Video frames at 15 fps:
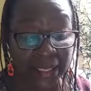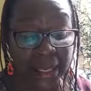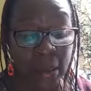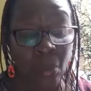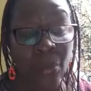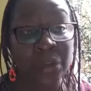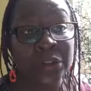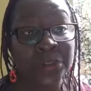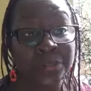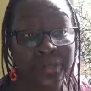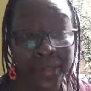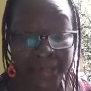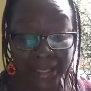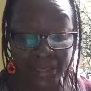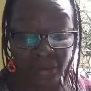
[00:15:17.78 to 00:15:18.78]
allow one to
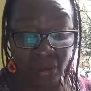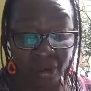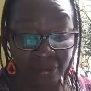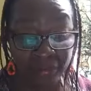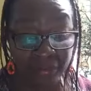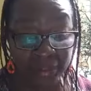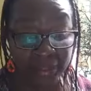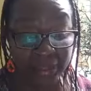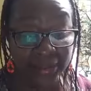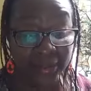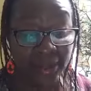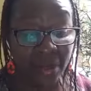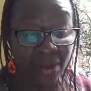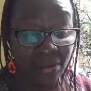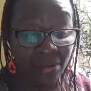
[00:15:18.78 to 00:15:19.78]
be that
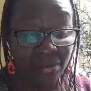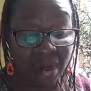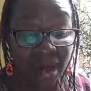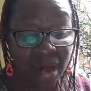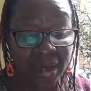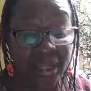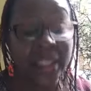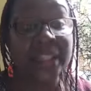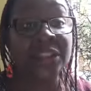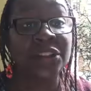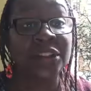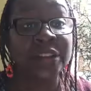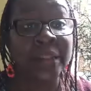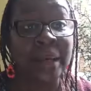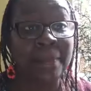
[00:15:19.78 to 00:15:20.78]
confident rather it's
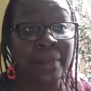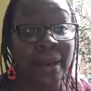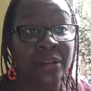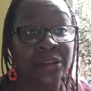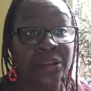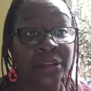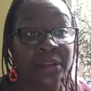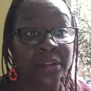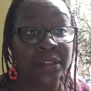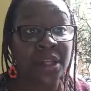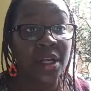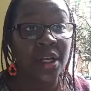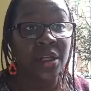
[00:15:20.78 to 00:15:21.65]
just about just